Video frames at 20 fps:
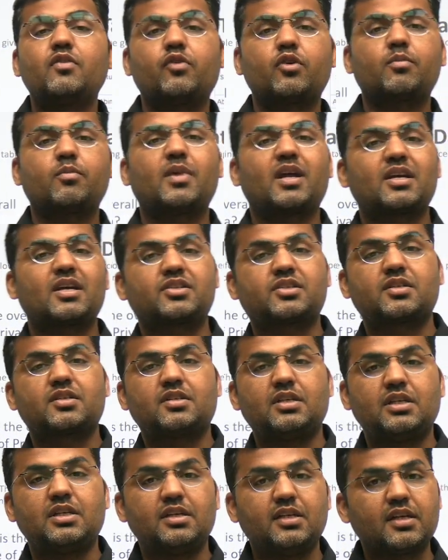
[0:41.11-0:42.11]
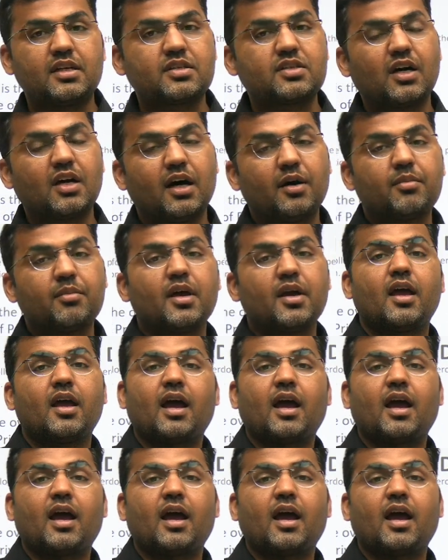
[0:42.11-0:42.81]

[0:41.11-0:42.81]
for Maharashtra CET exam,